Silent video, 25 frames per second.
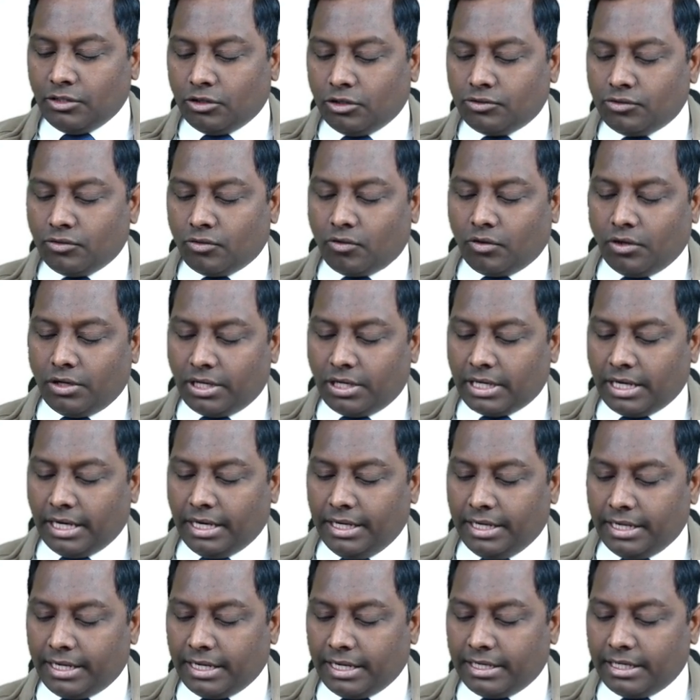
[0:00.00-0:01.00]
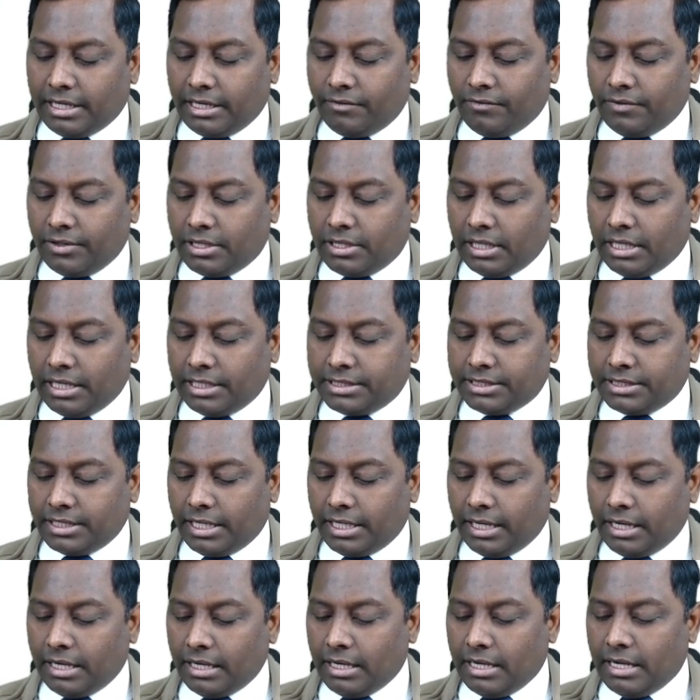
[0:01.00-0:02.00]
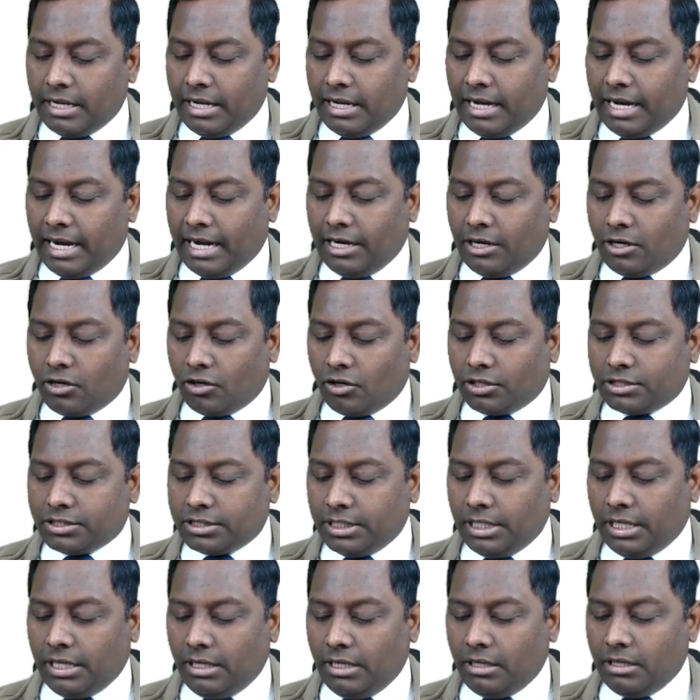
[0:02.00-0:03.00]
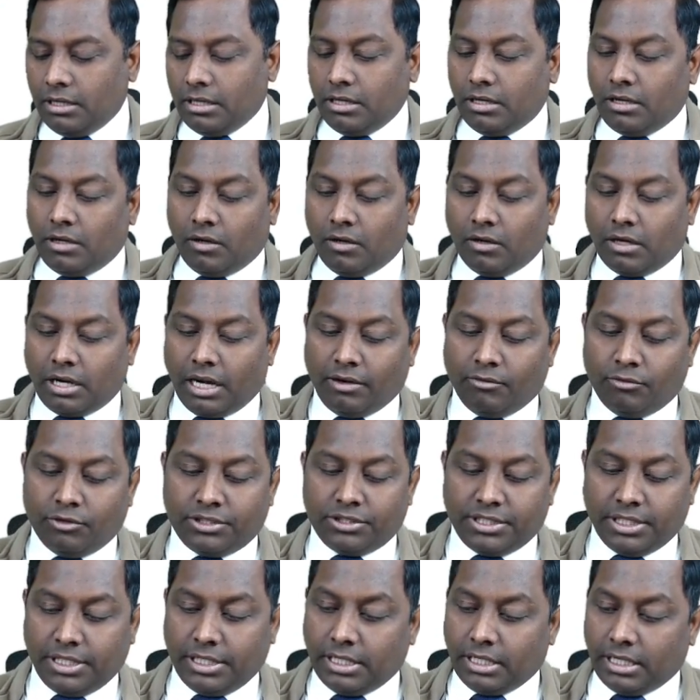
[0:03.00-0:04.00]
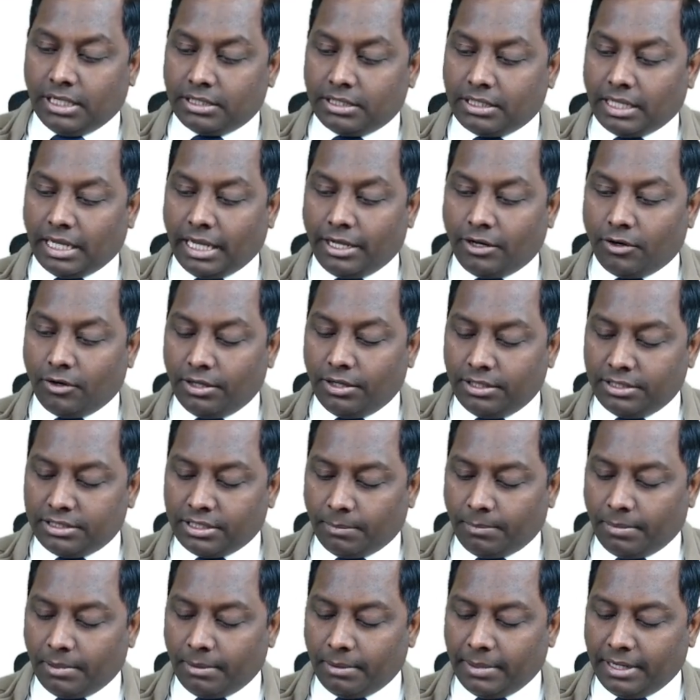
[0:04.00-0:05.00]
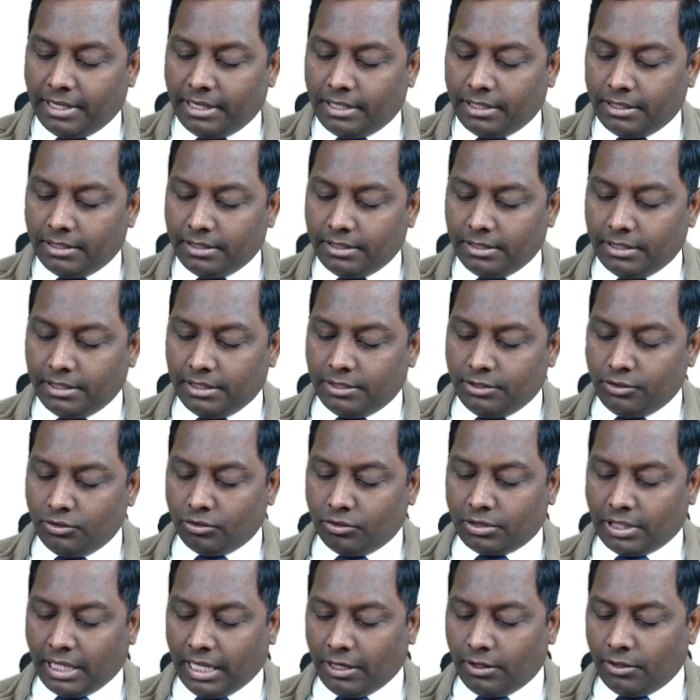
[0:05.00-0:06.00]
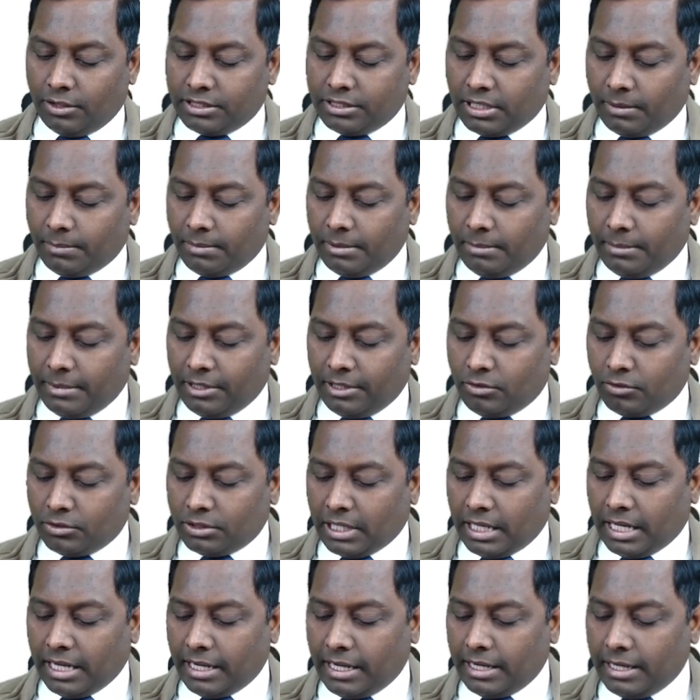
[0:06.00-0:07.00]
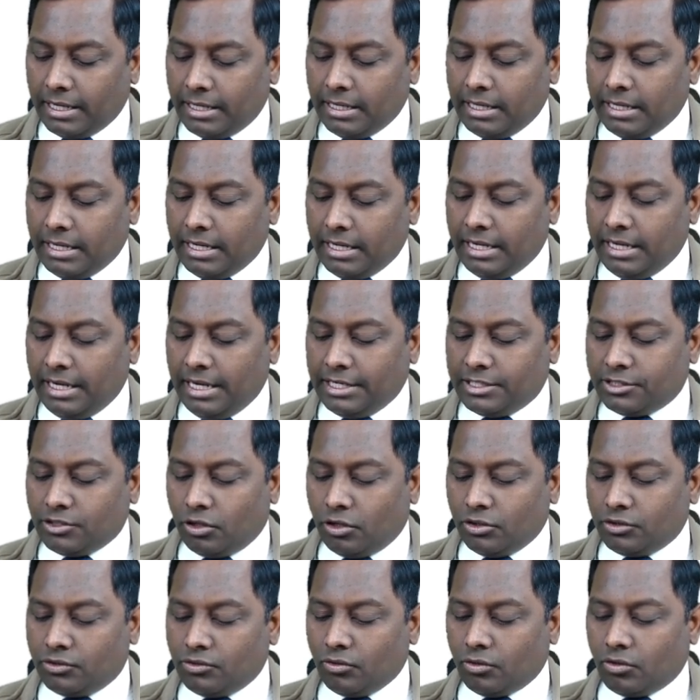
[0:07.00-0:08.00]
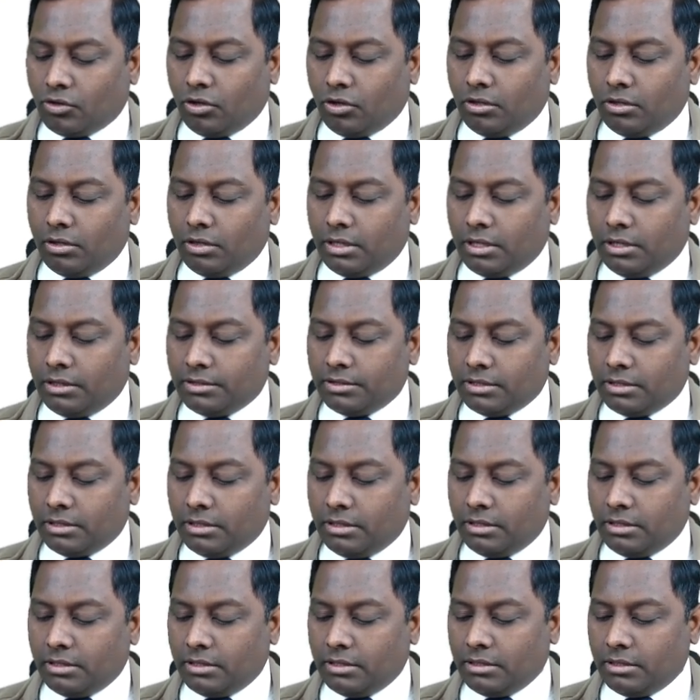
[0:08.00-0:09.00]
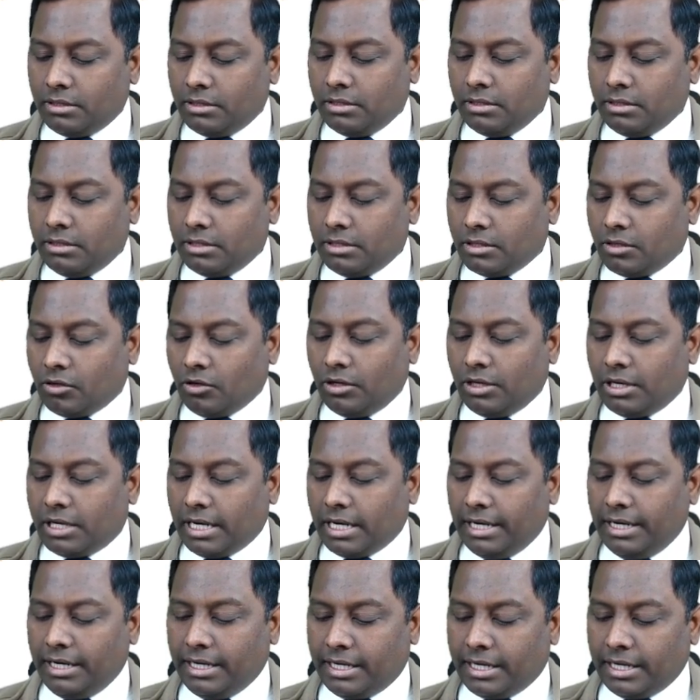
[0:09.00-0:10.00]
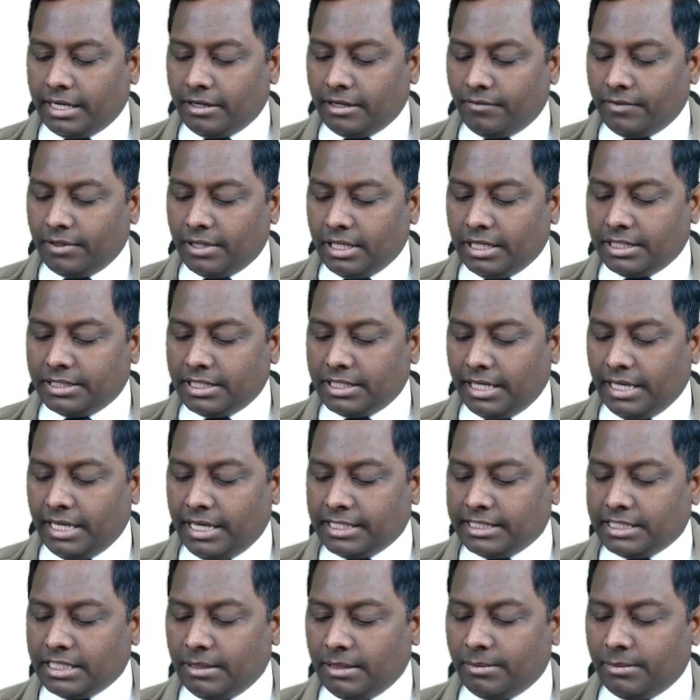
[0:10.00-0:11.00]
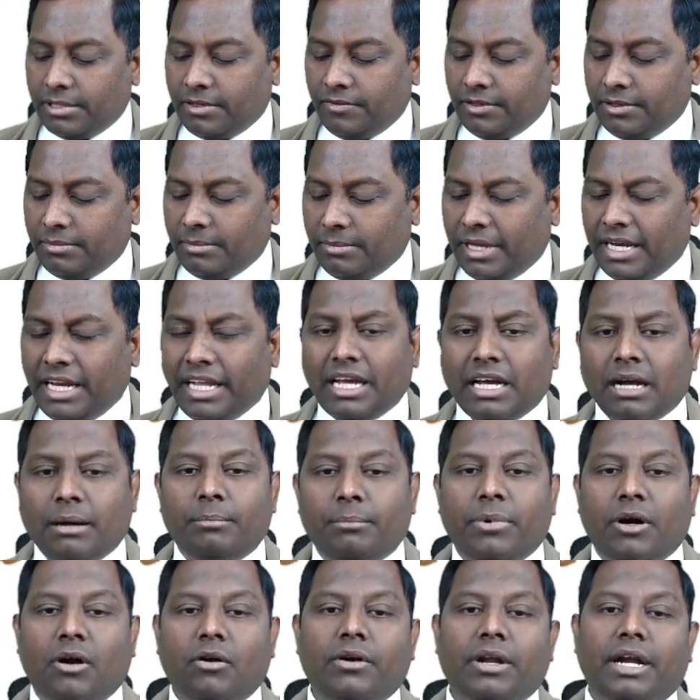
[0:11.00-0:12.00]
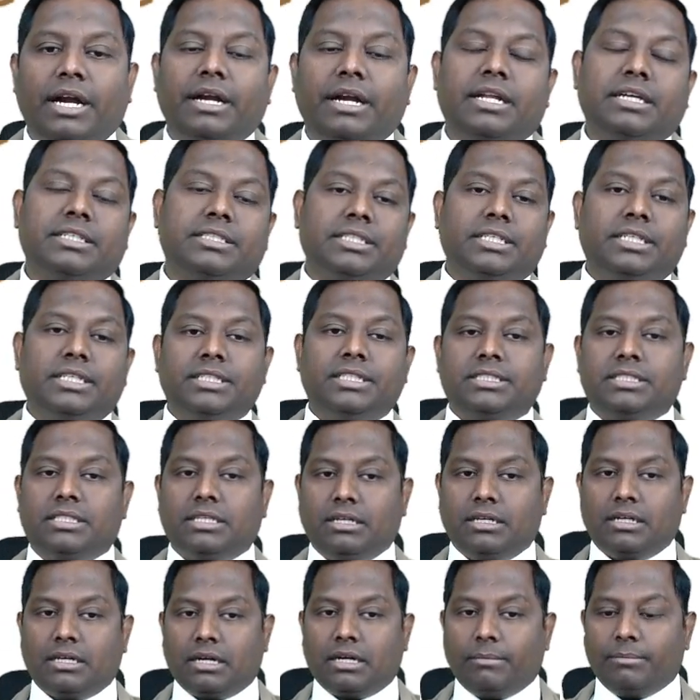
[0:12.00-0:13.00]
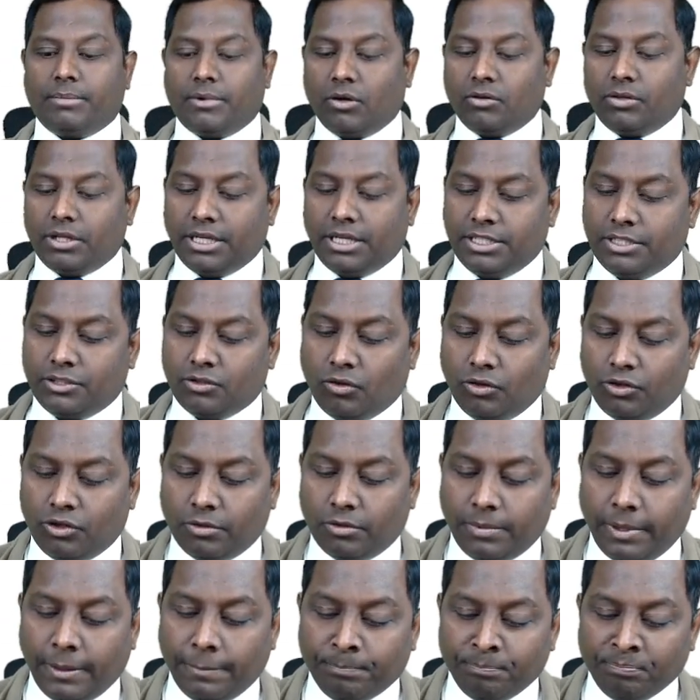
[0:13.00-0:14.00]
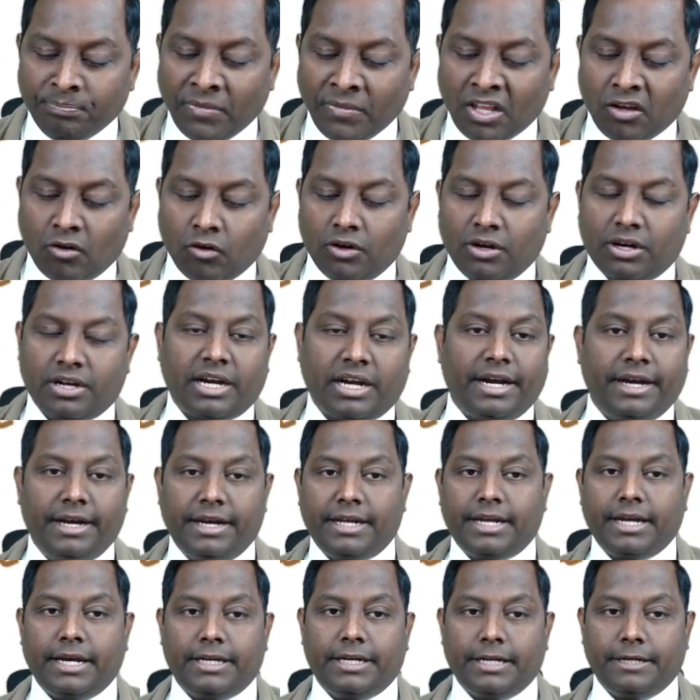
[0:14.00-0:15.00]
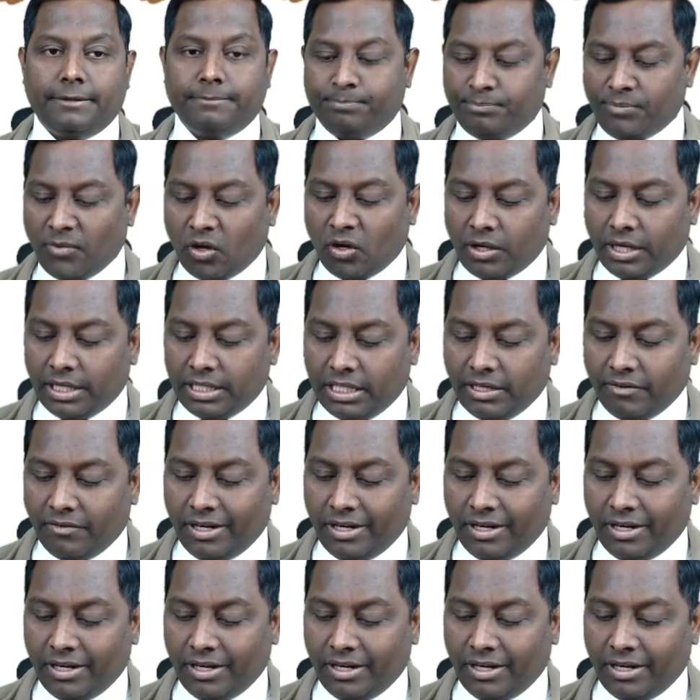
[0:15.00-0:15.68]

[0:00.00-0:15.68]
also contraindicated with, let's say, eltroxin, or I would say a thyroid supplement. Jo thyroid supplement hota hai, it's also contraindicated with, let's say, ACE inhibitor. With many compound, antacid is a compound that is going to be contraindicated. Okay, they